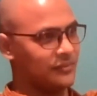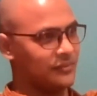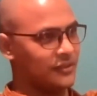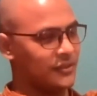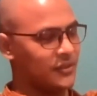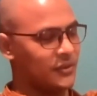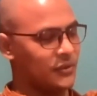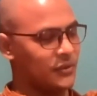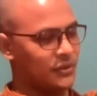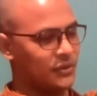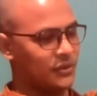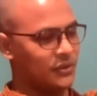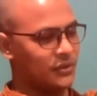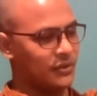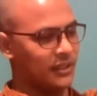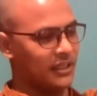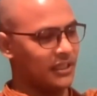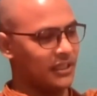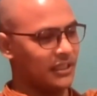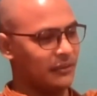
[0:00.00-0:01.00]
So
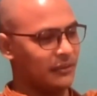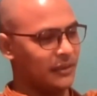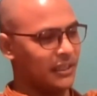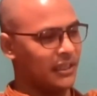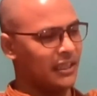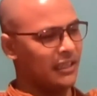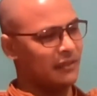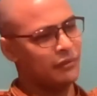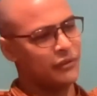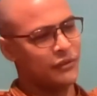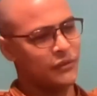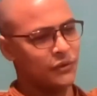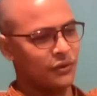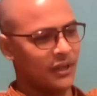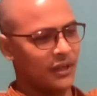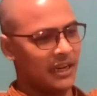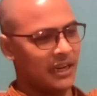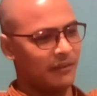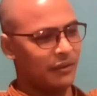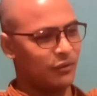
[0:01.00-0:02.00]
in the evening, it was
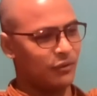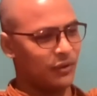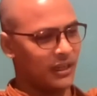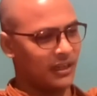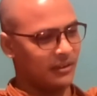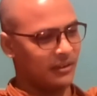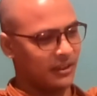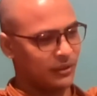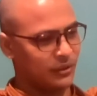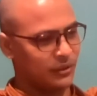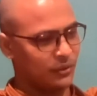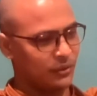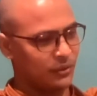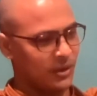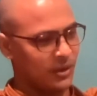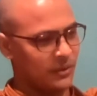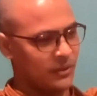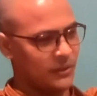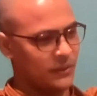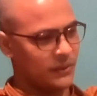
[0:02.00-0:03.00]
okay after one or two
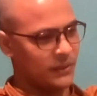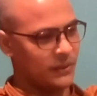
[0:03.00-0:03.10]
hours.